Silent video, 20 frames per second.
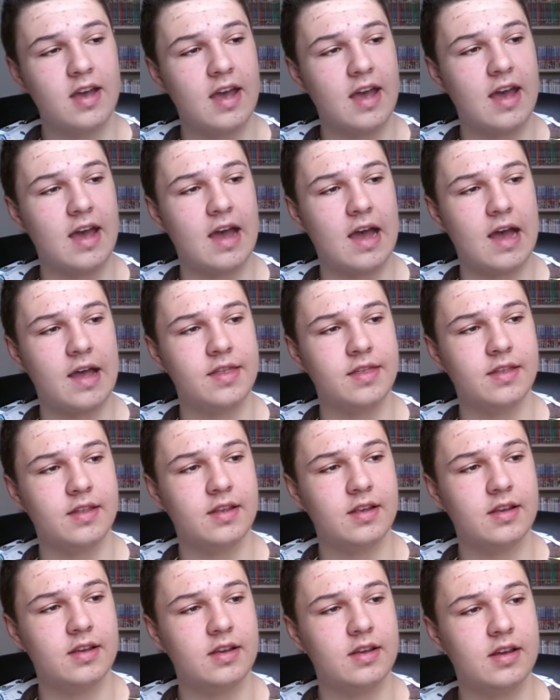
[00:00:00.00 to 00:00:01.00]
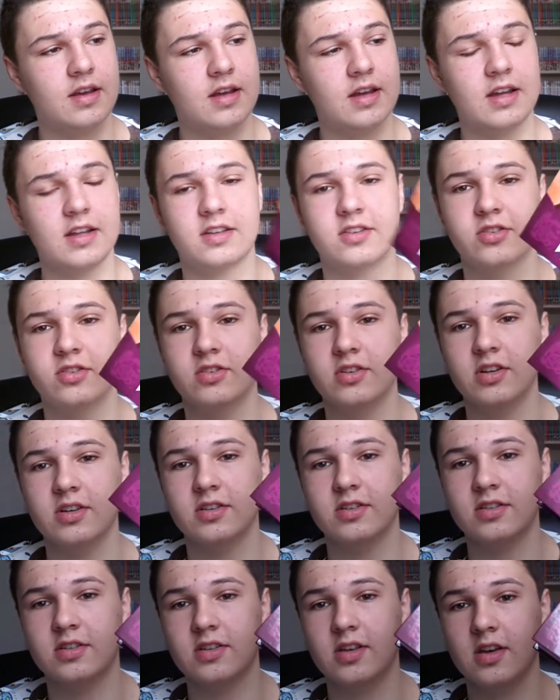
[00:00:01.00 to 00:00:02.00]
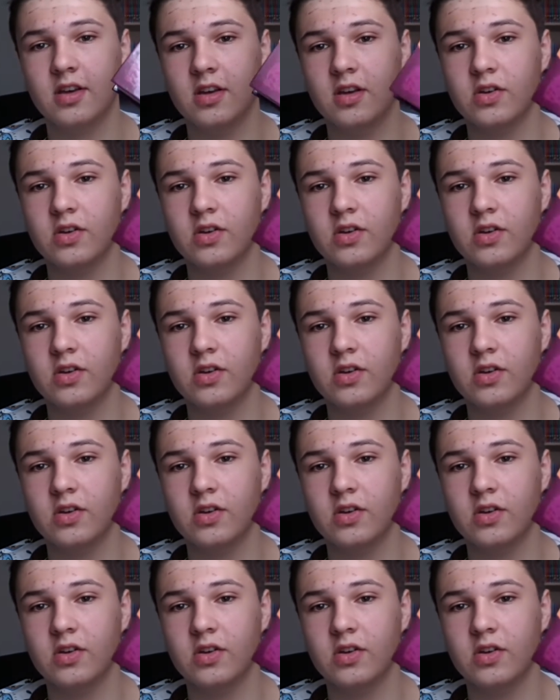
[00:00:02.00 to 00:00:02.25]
and it's just